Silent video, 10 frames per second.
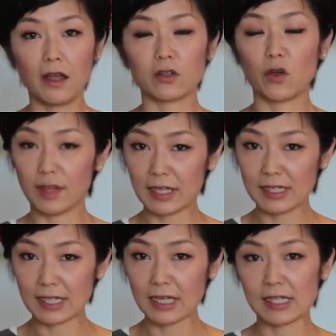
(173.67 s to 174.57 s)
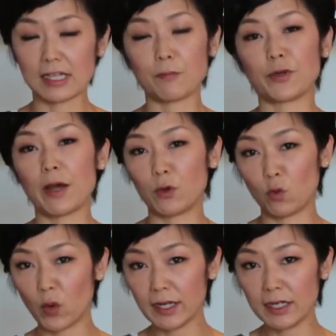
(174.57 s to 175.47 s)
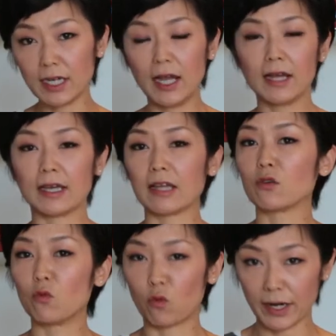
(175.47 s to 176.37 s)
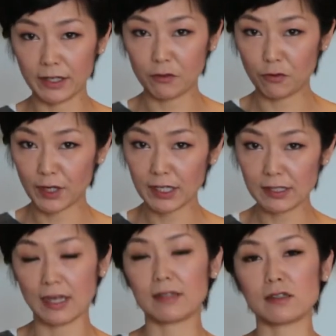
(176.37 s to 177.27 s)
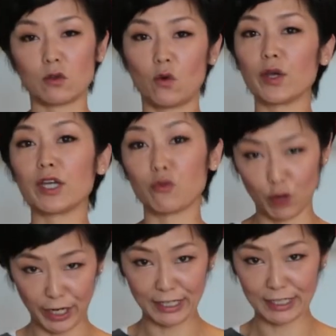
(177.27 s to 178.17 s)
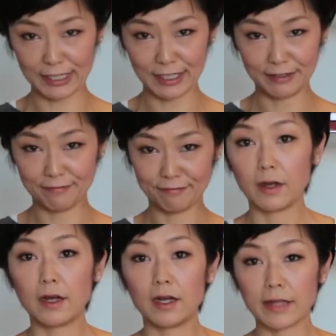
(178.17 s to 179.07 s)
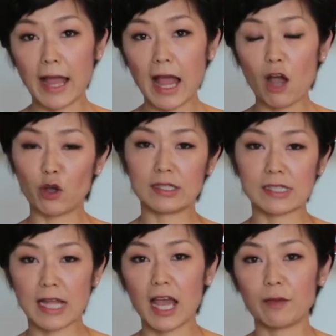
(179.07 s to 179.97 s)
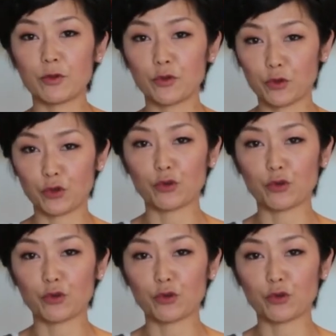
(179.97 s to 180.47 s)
So this is tip number 1, get white rice and store it right. Now it's time to cook